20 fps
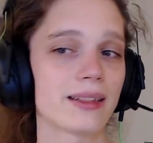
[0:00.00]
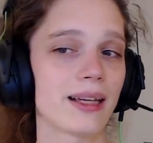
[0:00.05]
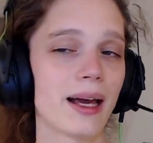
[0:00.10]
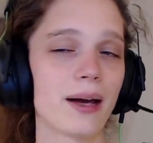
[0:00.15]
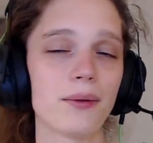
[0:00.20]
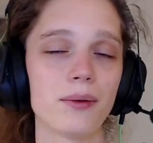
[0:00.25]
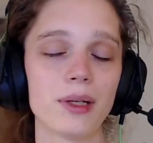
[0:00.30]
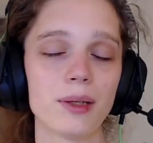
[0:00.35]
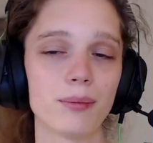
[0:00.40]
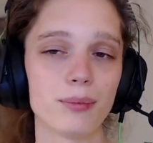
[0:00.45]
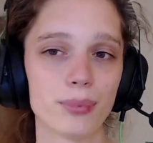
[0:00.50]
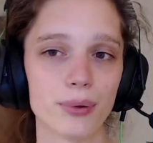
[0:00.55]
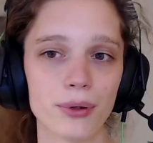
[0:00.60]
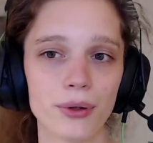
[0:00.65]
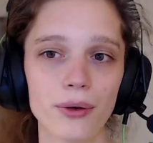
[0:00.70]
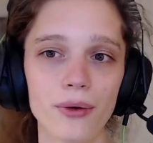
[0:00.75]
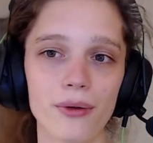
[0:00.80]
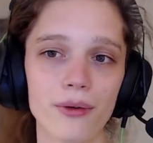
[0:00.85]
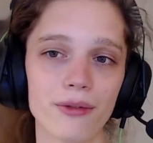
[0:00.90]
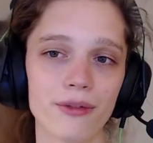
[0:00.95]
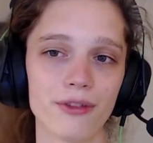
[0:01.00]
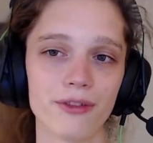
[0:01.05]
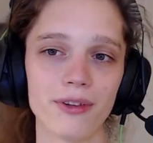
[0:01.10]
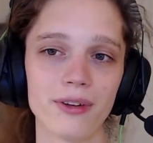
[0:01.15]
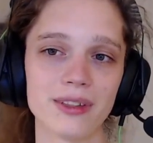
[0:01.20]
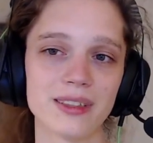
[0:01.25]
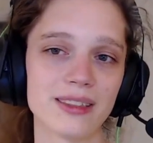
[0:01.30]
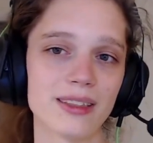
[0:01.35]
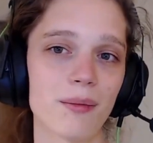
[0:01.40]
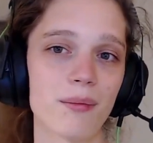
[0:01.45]
can we prove
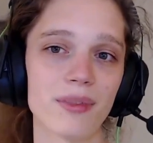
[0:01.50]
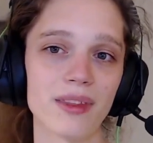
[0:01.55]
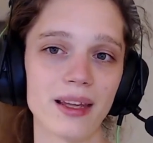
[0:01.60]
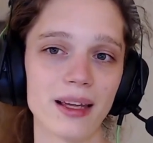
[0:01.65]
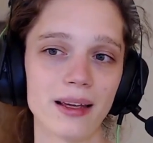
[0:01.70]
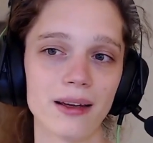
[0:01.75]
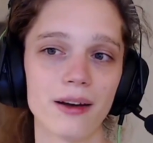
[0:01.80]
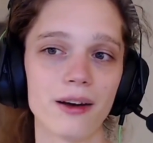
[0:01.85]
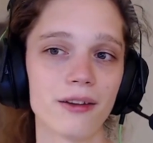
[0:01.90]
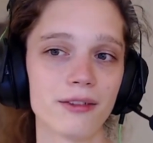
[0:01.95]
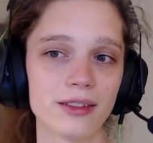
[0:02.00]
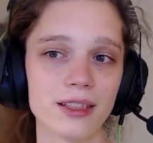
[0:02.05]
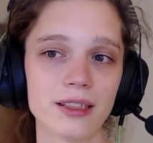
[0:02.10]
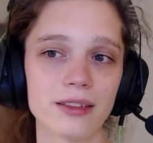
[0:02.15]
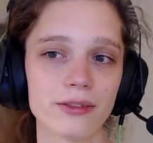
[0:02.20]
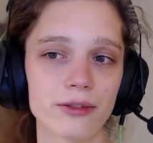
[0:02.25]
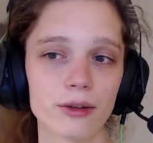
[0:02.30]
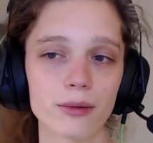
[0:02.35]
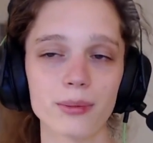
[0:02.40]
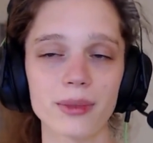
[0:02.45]
something of this form?